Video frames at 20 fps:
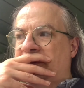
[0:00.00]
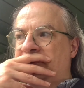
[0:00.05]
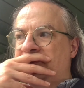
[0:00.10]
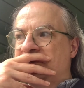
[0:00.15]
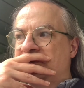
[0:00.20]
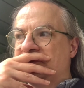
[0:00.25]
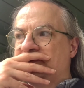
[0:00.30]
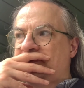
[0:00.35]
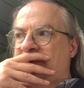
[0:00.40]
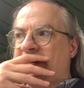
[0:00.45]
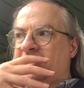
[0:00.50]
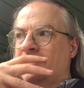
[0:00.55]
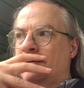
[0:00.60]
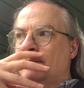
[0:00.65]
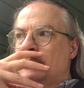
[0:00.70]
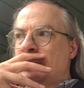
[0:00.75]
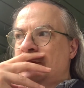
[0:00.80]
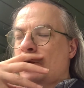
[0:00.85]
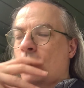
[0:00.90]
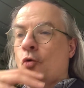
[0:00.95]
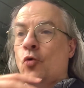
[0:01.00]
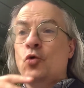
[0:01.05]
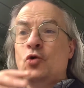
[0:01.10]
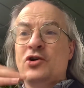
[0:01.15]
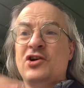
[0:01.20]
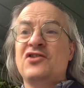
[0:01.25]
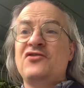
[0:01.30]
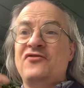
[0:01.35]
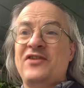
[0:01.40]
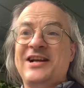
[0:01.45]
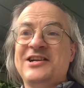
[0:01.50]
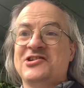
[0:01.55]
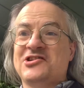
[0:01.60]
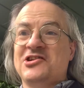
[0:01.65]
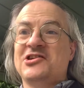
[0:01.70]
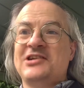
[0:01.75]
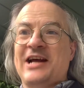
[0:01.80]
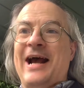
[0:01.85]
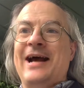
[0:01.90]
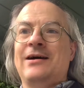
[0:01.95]
just being all
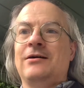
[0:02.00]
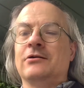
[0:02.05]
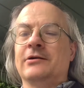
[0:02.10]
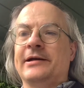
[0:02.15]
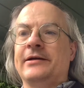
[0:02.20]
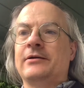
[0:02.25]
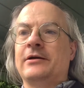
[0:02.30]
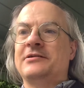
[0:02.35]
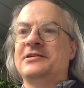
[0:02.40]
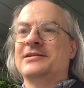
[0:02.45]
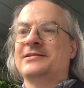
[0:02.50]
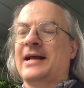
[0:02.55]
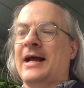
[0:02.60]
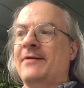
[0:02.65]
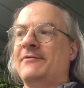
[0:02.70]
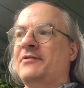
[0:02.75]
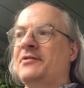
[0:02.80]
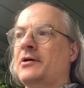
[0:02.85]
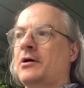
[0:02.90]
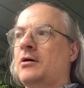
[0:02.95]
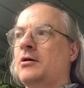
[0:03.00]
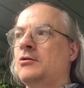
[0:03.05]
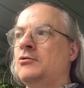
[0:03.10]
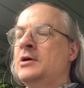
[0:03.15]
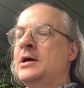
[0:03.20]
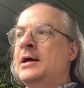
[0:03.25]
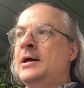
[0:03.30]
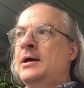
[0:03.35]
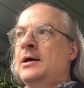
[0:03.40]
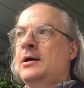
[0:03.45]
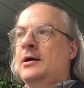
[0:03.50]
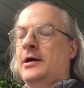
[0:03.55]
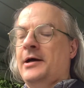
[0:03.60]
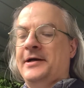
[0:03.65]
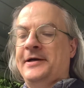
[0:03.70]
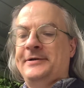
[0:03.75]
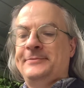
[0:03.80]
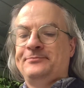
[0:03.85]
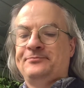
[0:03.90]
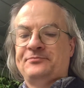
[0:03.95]
conventioned out, you know, just having the whole
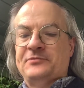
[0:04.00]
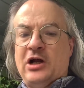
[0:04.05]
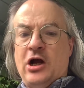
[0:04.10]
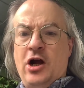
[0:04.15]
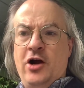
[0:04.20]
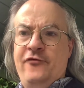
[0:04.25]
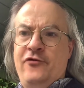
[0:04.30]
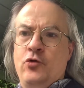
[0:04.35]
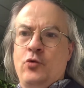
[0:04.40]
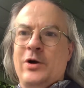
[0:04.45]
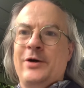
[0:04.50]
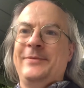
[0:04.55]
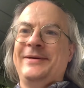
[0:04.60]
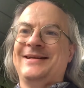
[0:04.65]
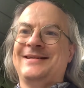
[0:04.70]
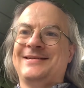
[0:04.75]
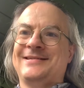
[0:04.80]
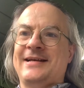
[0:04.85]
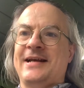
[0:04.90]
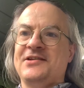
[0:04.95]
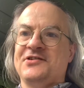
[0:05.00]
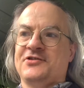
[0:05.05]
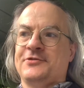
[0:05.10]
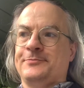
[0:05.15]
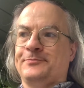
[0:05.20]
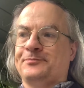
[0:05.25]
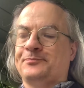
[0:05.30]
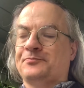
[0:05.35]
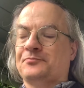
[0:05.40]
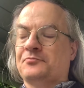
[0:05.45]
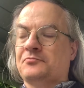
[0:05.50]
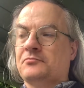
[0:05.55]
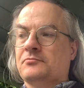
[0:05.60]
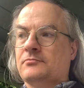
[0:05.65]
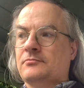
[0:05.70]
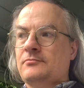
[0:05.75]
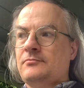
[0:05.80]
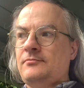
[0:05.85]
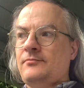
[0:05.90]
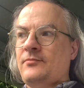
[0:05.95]
overwhelming sense
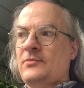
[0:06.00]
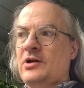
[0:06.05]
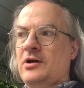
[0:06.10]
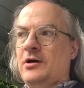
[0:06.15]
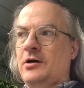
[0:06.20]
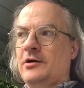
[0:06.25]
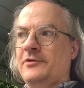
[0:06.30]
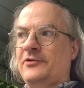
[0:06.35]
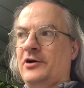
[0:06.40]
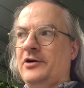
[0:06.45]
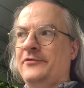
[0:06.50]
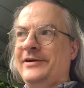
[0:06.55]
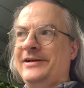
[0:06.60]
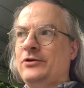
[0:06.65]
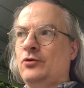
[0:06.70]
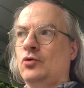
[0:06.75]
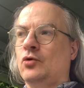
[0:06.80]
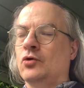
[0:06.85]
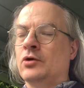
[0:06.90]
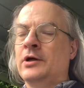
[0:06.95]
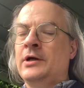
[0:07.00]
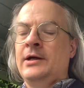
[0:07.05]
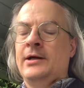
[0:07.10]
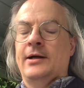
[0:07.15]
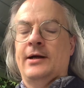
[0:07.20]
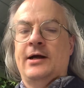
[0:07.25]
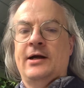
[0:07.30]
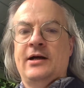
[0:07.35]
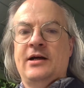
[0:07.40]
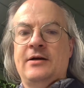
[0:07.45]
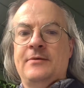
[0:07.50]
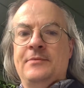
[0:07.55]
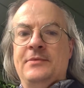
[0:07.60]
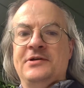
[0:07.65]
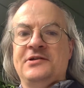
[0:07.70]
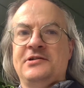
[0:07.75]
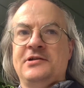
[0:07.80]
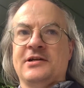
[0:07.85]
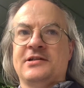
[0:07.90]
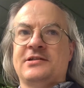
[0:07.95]
of it all
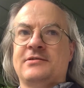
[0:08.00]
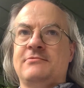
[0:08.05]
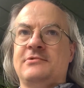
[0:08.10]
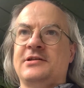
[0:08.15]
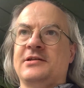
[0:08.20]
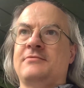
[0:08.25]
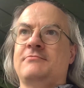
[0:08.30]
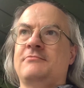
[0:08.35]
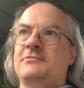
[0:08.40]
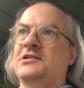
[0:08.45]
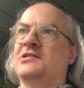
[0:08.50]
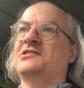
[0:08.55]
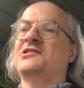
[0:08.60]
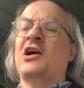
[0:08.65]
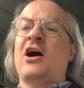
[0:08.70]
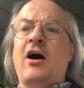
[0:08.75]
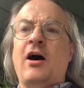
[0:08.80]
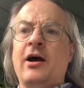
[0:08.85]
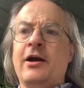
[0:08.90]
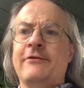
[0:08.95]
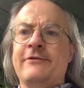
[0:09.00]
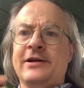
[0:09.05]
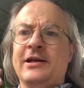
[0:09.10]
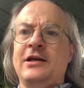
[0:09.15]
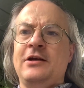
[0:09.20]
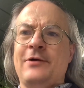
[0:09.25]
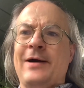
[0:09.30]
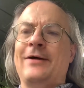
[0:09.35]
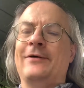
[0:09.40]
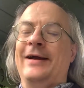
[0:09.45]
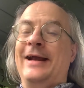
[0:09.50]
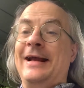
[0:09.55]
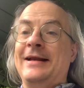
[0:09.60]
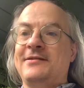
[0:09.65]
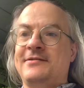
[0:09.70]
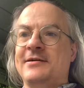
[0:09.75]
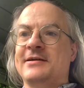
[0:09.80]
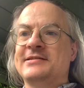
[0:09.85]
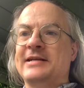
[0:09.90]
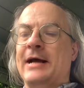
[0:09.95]
just tiring you out.
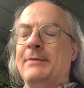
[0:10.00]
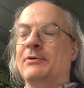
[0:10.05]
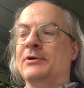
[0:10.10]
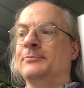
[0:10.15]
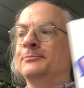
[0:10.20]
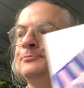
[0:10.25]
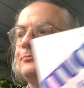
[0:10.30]
It does happen,